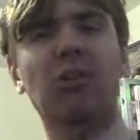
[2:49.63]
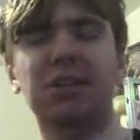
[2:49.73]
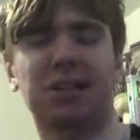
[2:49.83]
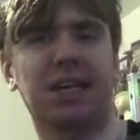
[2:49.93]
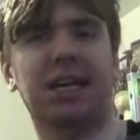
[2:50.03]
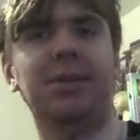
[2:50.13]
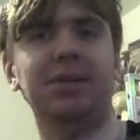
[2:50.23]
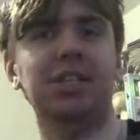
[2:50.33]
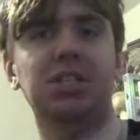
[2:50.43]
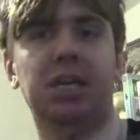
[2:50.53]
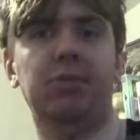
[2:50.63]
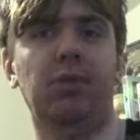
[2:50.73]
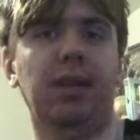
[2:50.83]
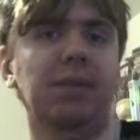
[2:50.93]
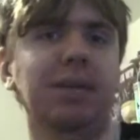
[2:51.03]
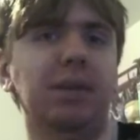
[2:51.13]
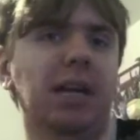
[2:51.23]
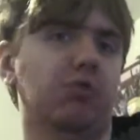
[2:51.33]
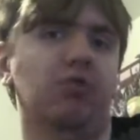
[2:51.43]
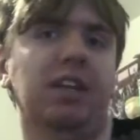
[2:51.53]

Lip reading: or just a comment in general and maybe I'll